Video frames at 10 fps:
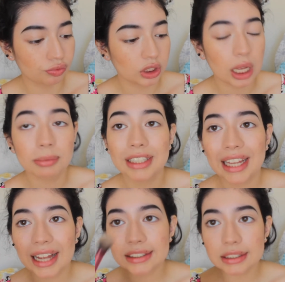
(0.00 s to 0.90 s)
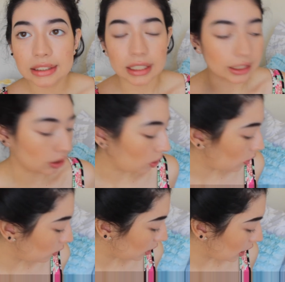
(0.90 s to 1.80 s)
tap the axis and
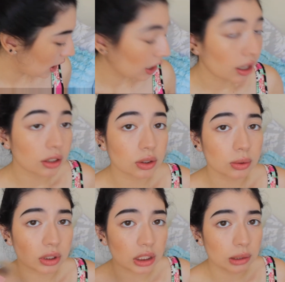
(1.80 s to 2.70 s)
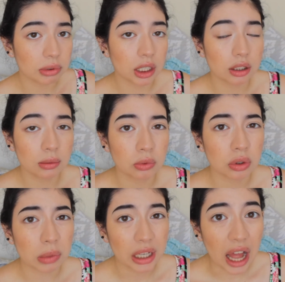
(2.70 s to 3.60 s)
go over that to really brighten more
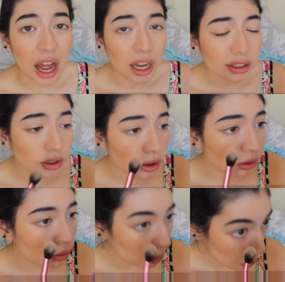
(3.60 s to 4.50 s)
my eyes too.